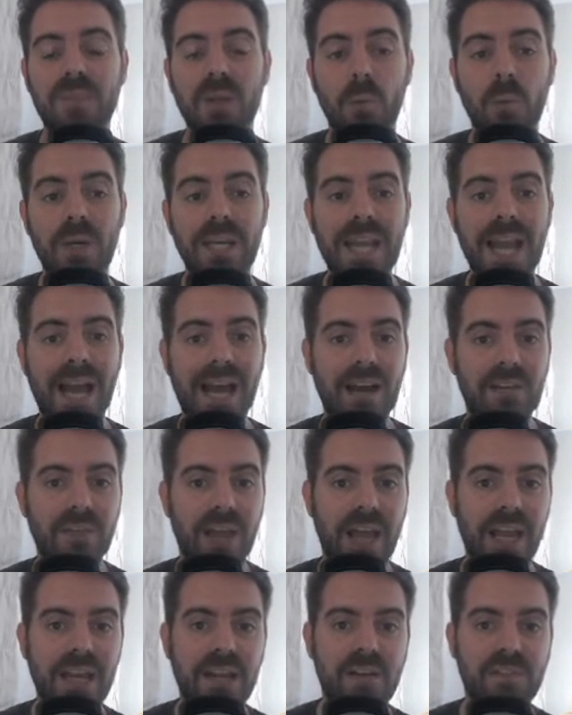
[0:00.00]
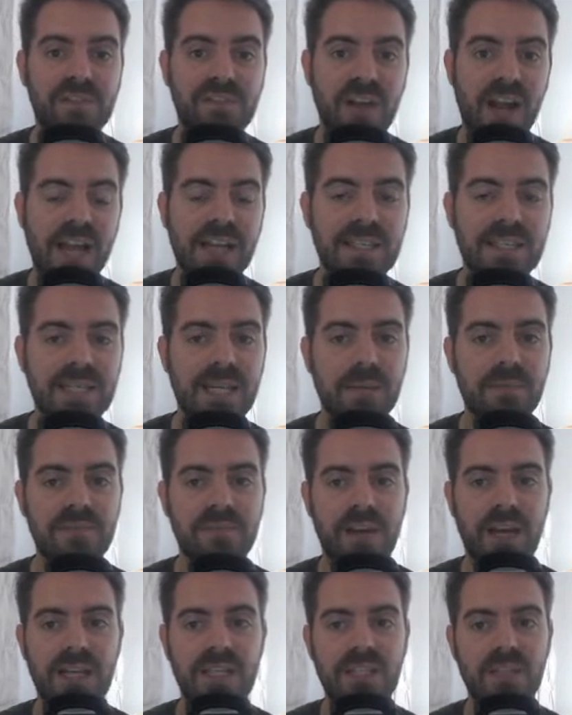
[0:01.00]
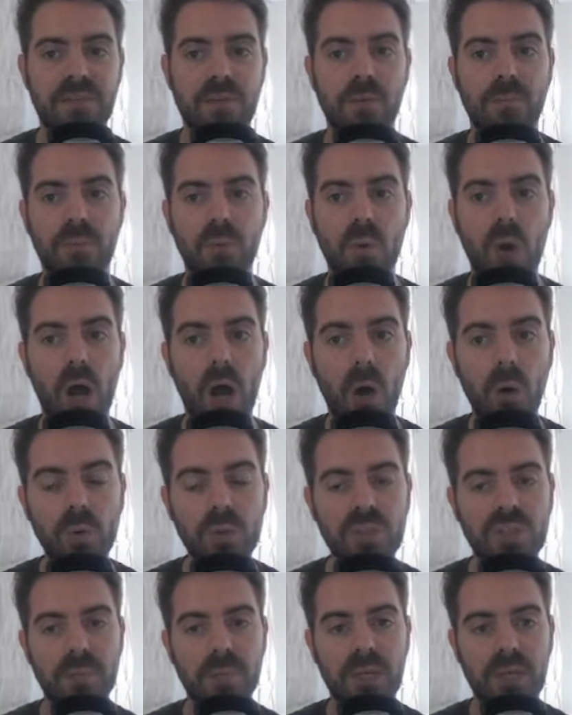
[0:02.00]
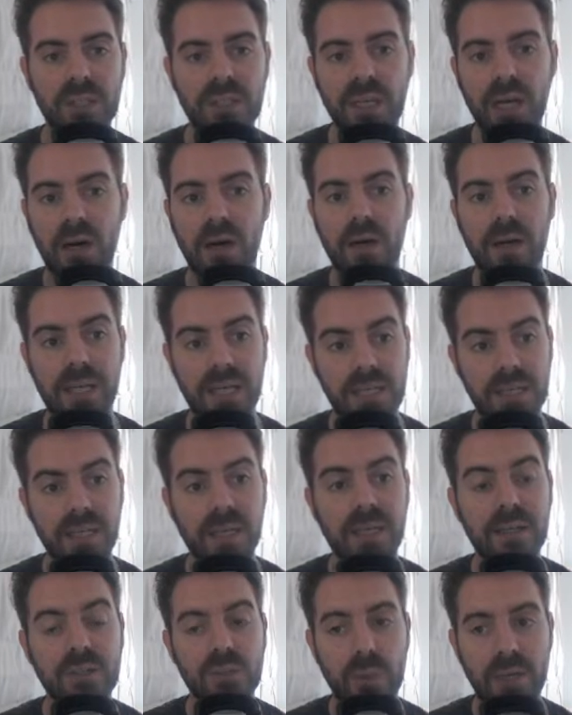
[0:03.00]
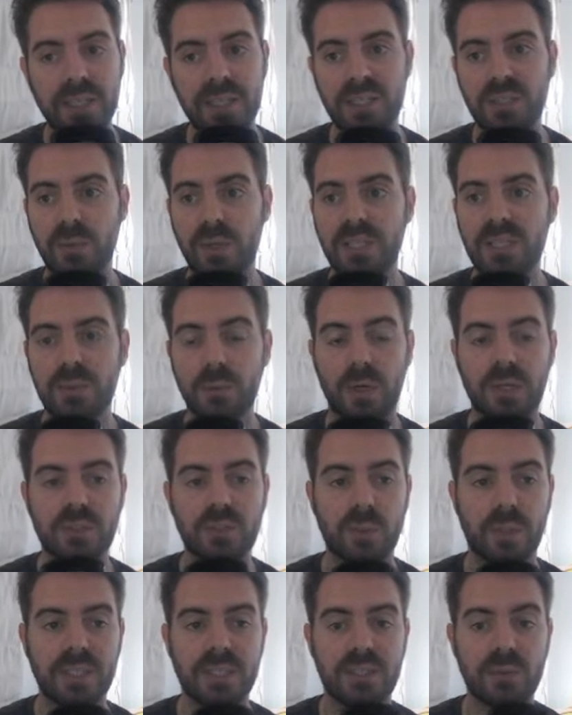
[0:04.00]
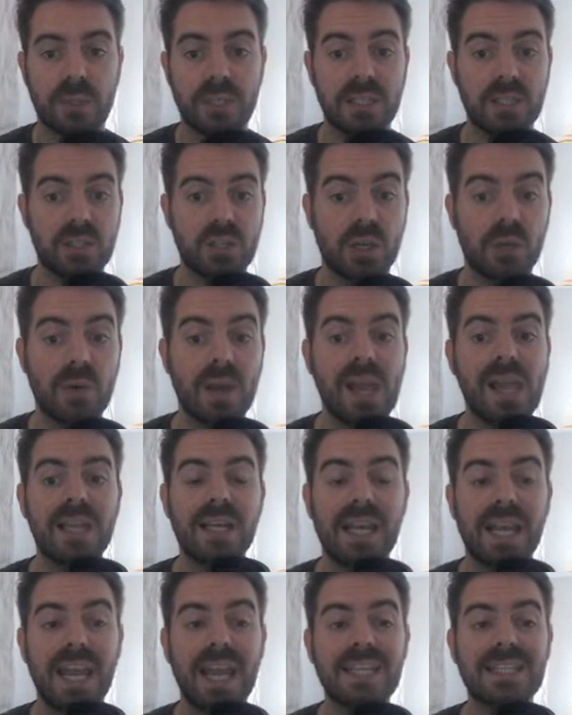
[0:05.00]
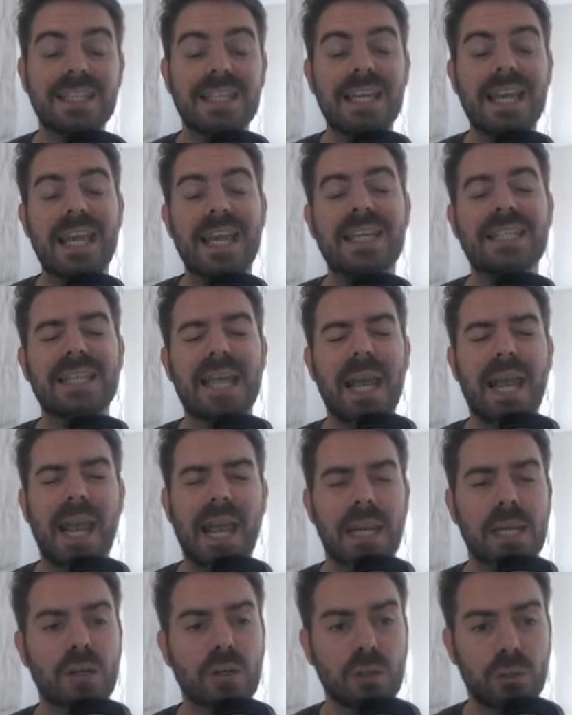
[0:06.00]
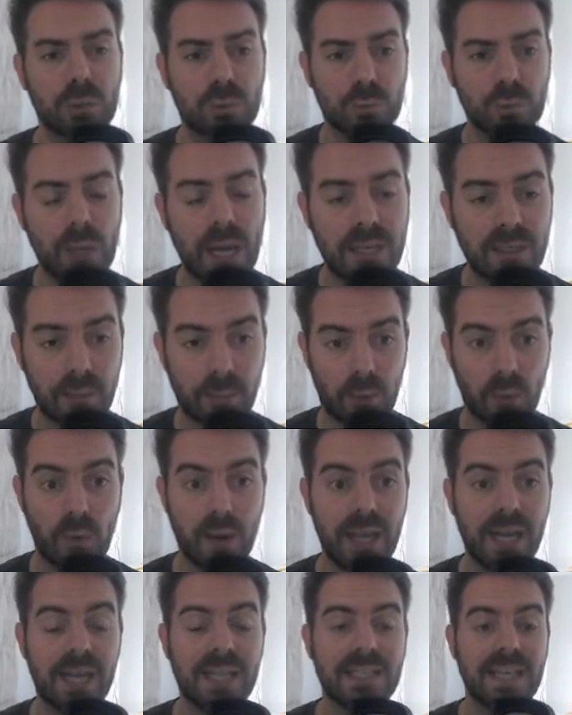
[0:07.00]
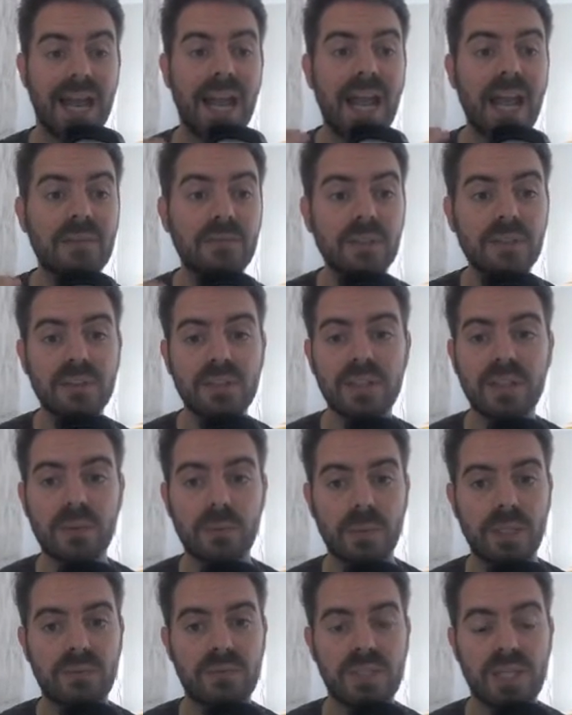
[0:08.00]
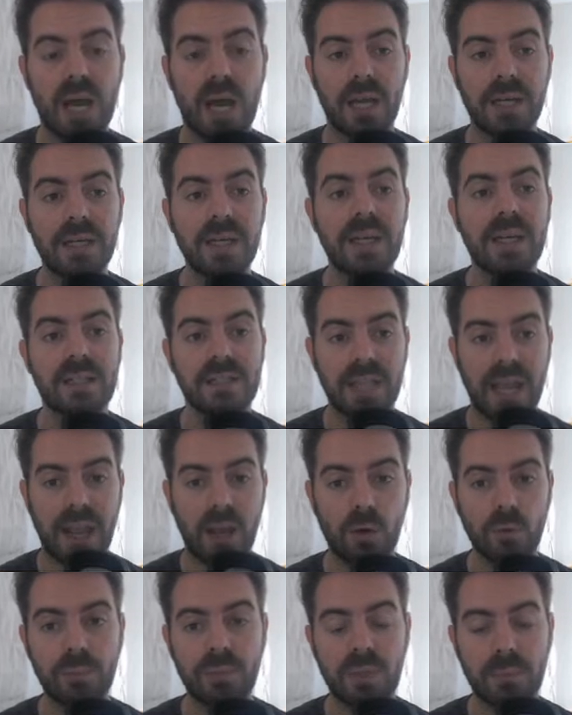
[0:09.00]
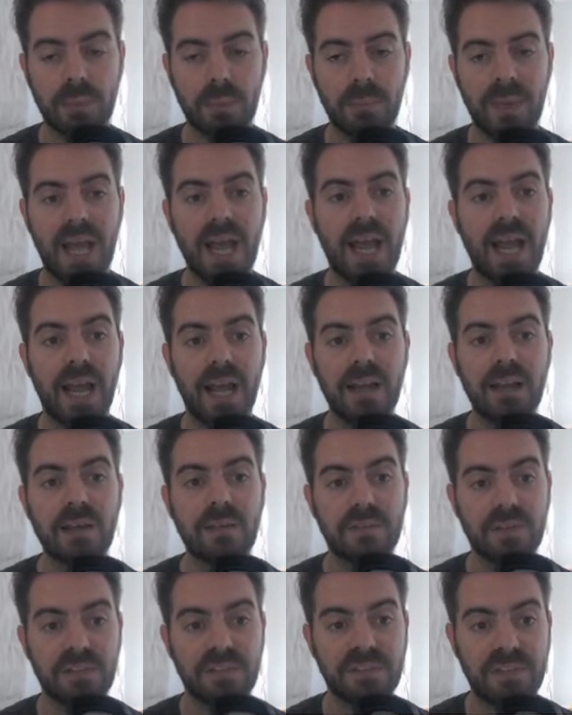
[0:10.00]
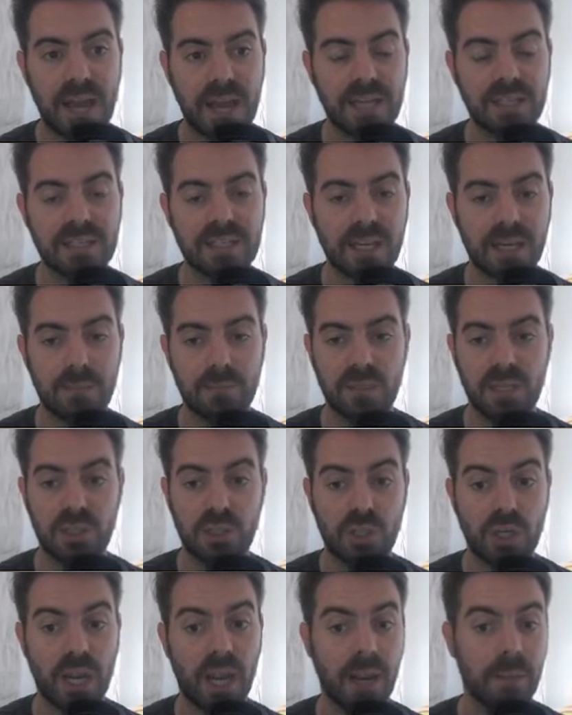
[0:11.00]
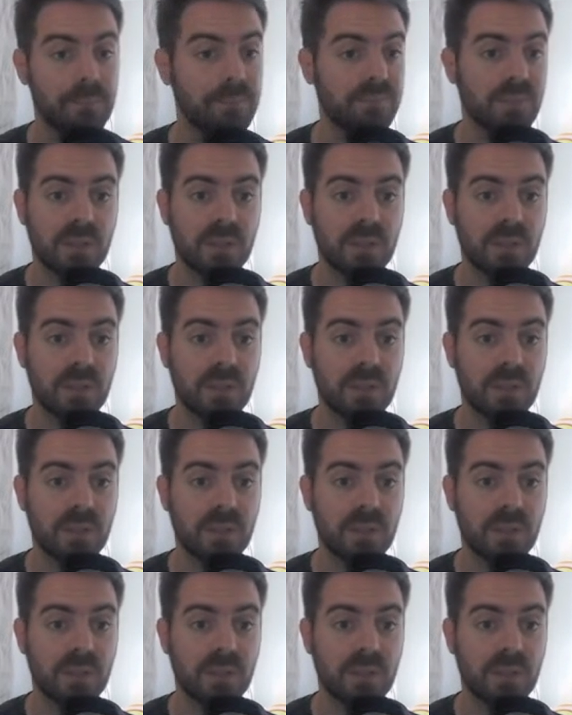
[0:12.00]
We have a FanTeam Fantasy Football Ultimate Guide 2021-2022. It is incredible. It is everything that we've done to help you prepare for FanTeam this year.